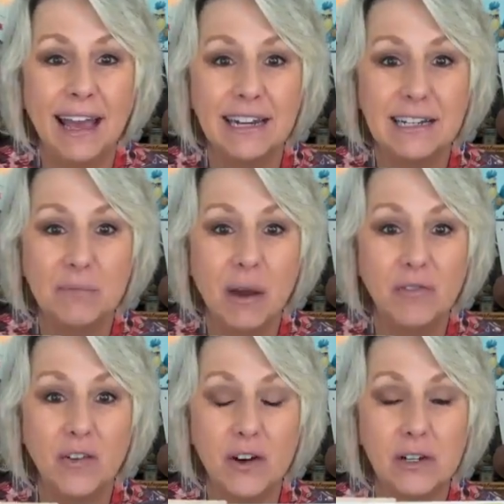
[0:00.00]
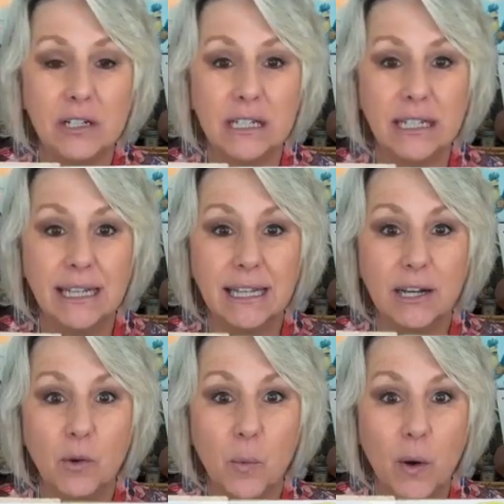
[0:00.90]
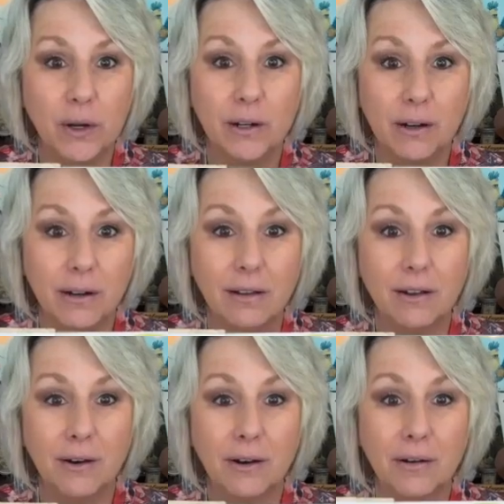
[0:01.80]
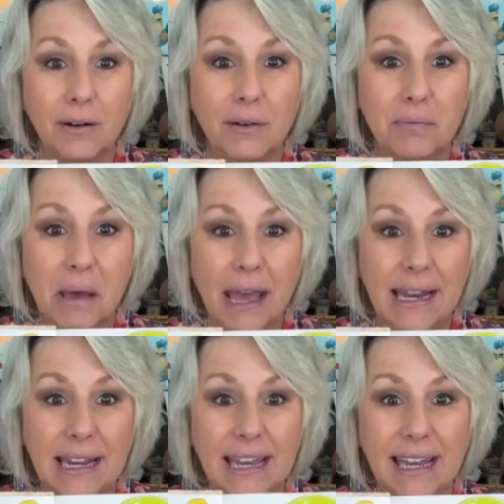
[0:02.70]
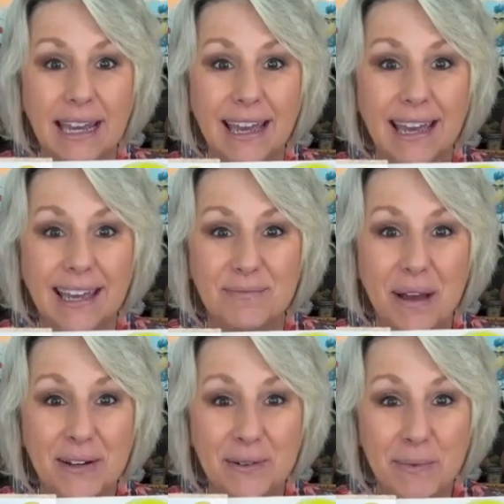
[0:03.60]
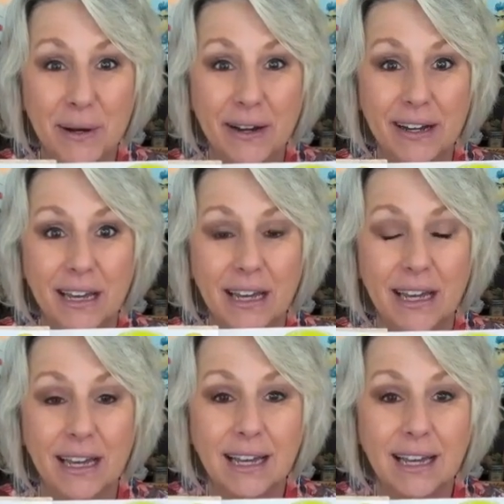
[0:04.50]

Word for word: And I did my first little watercolor painting in my new book.